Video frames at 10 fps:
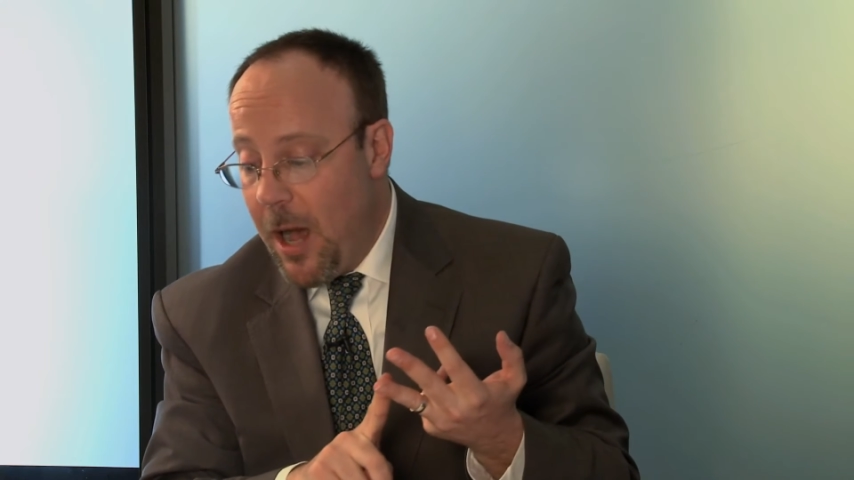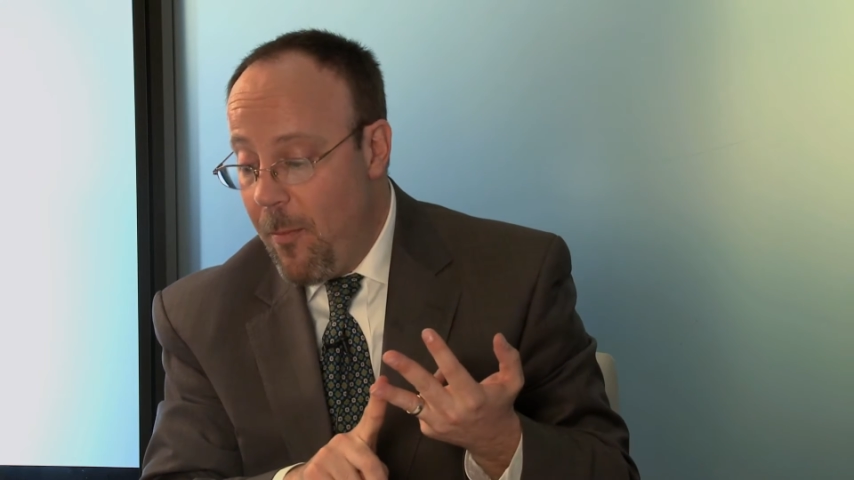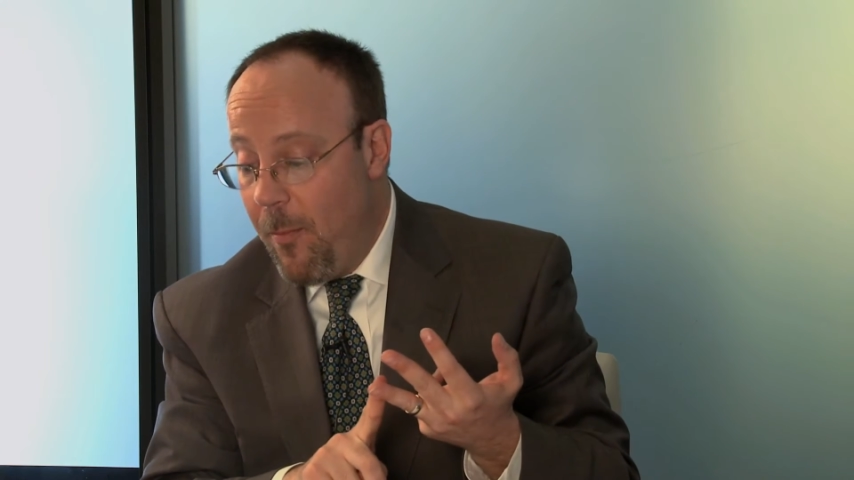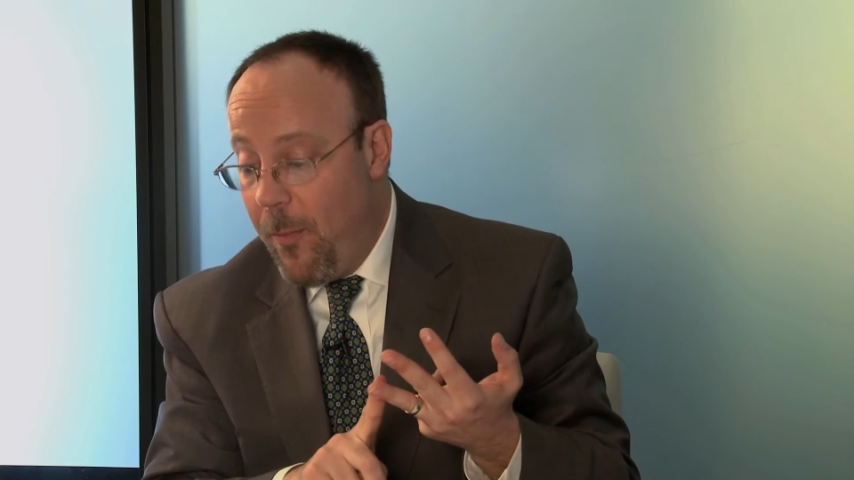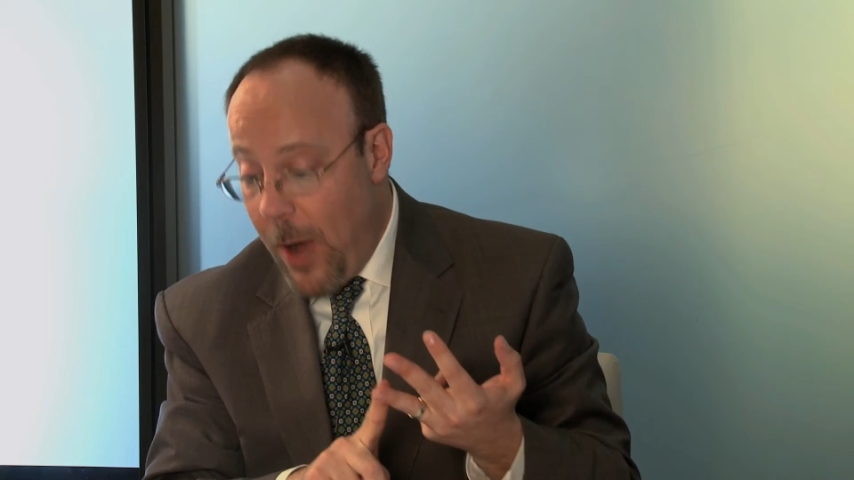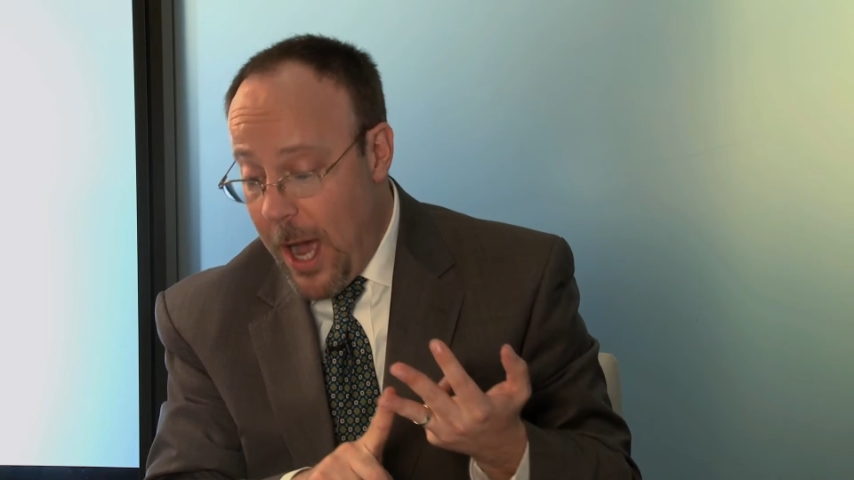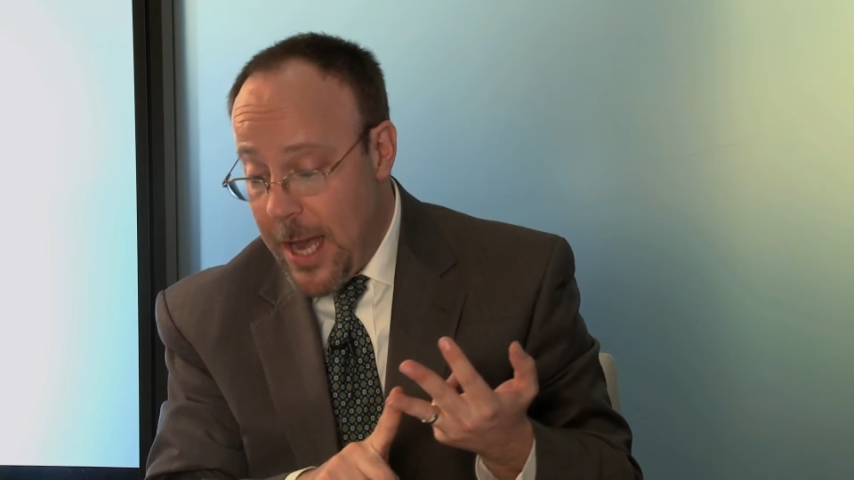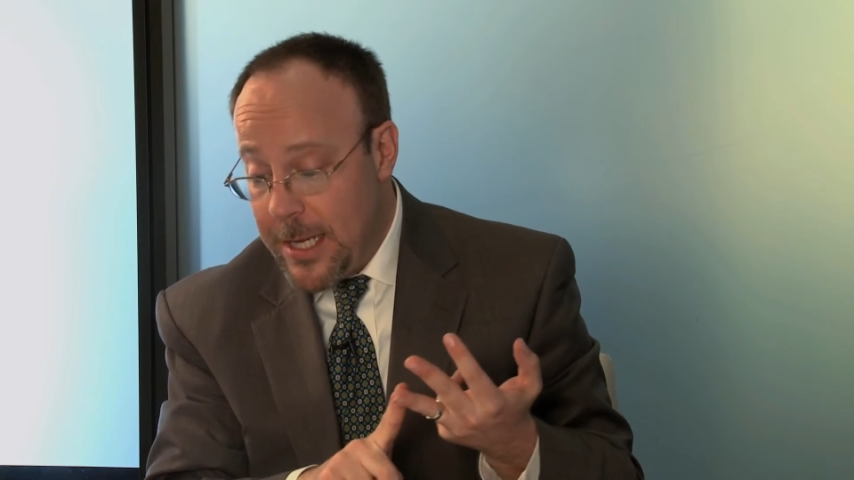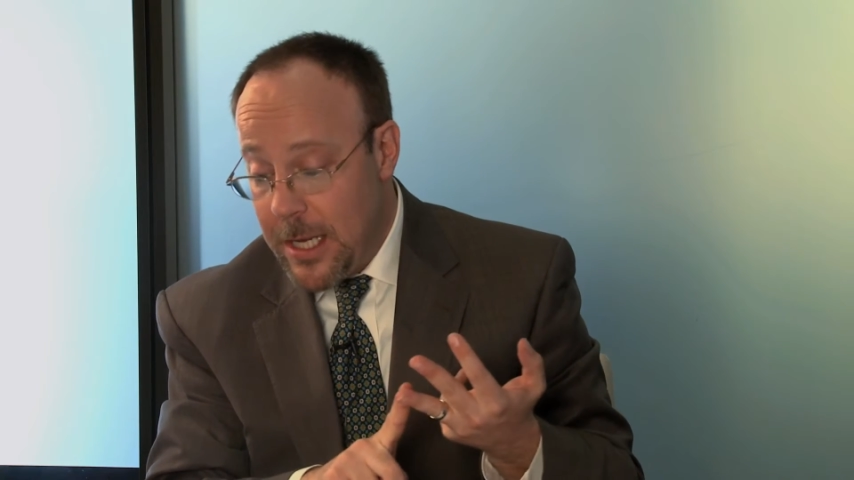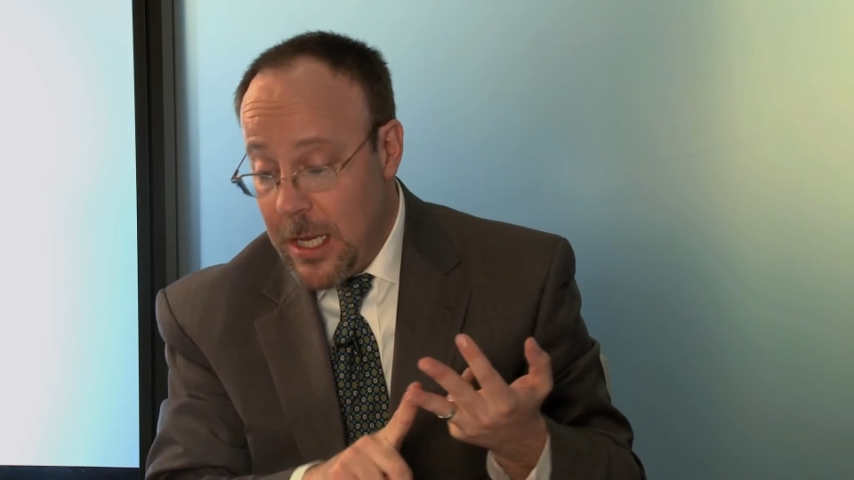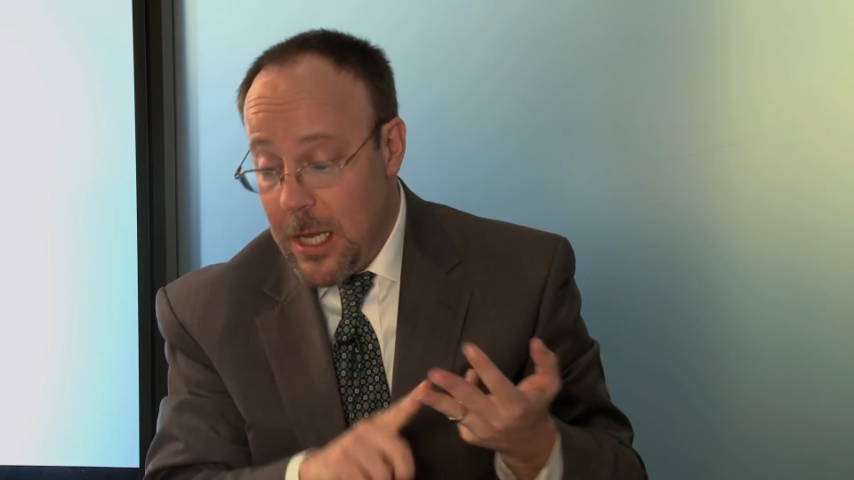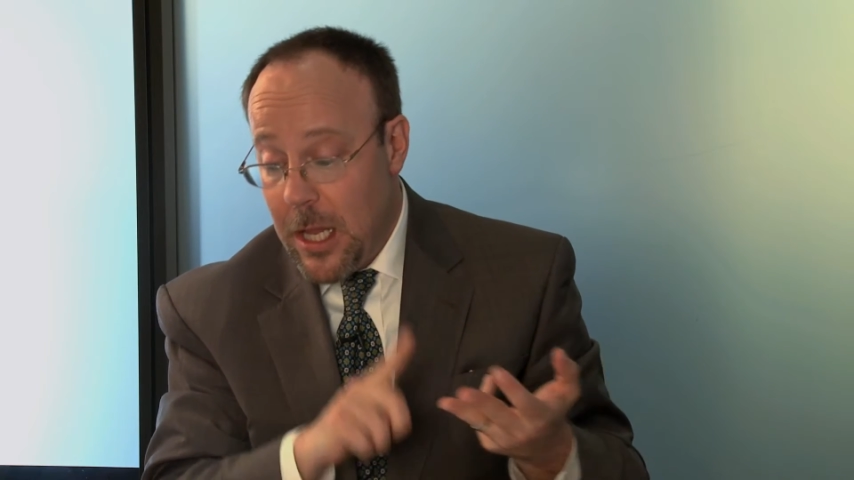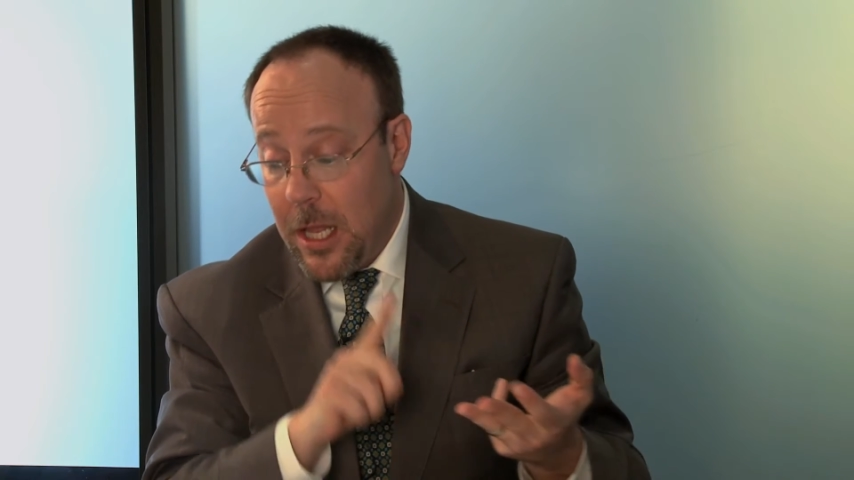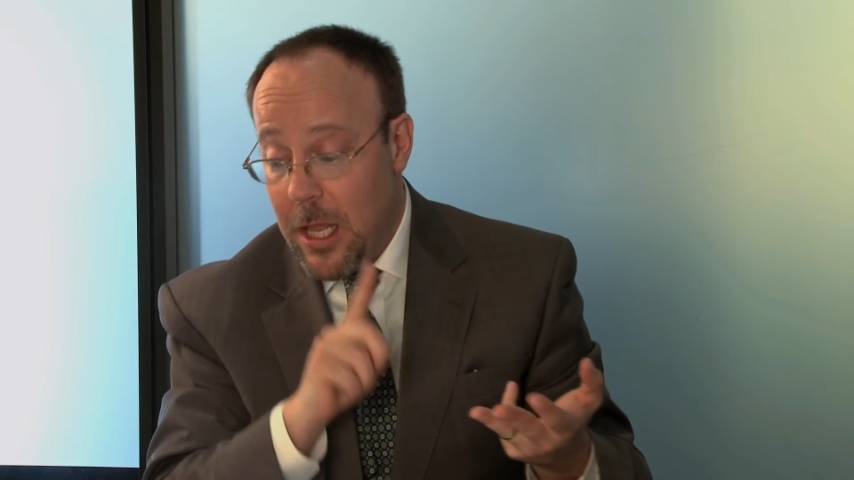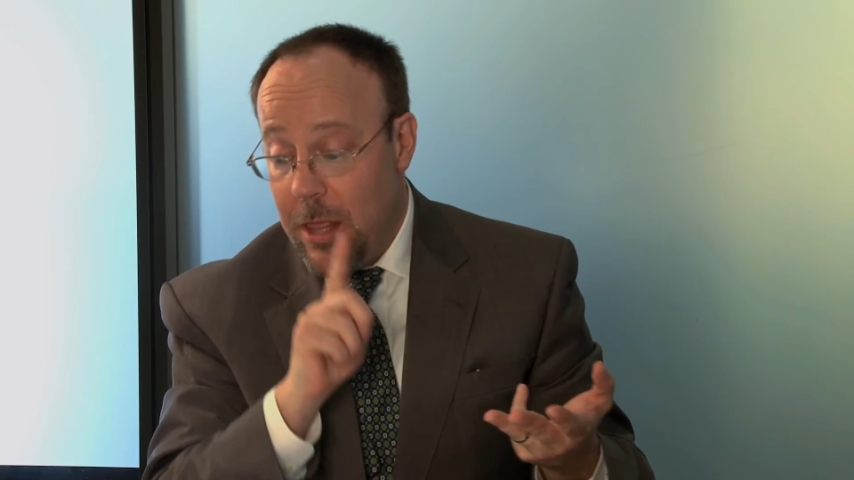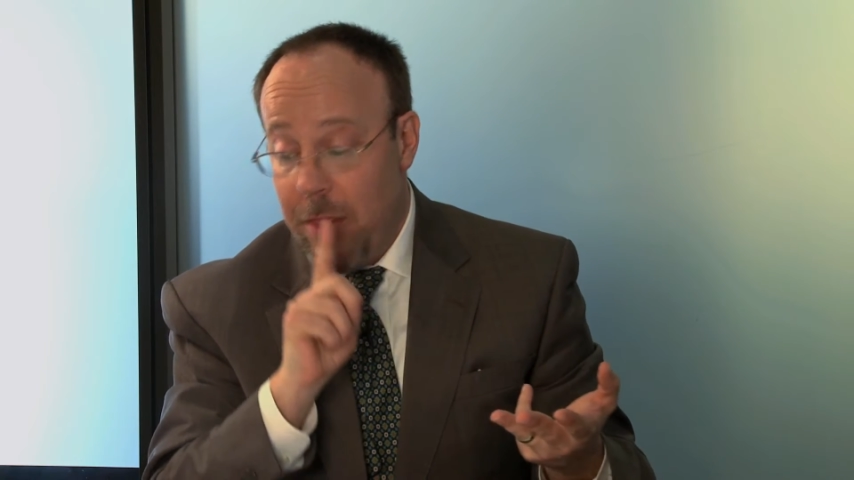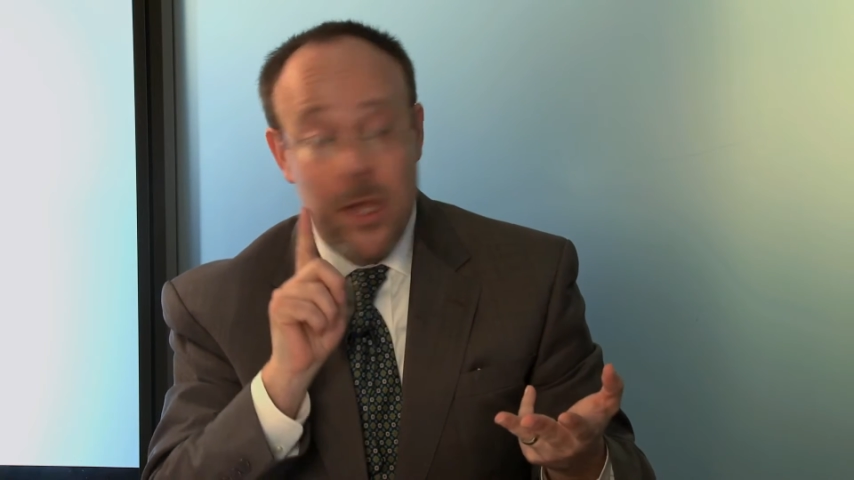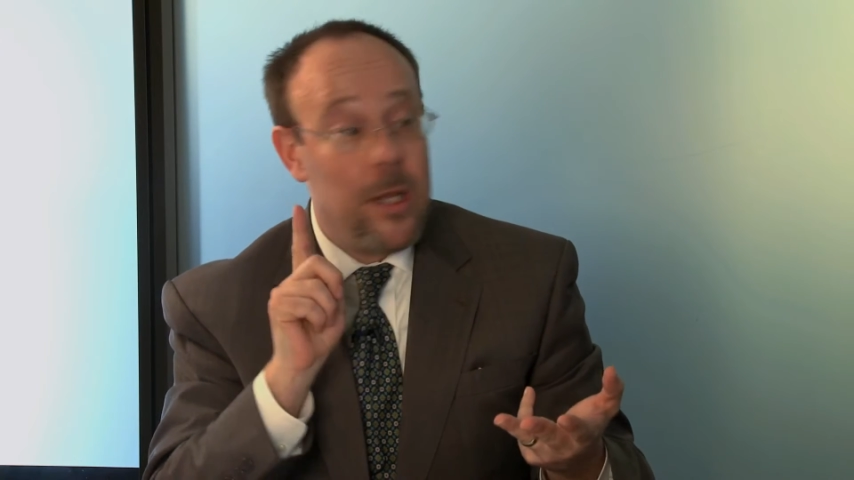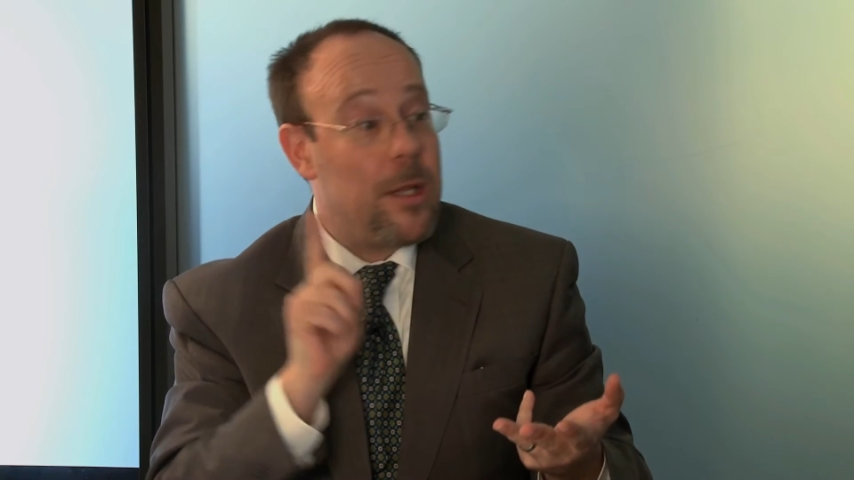But the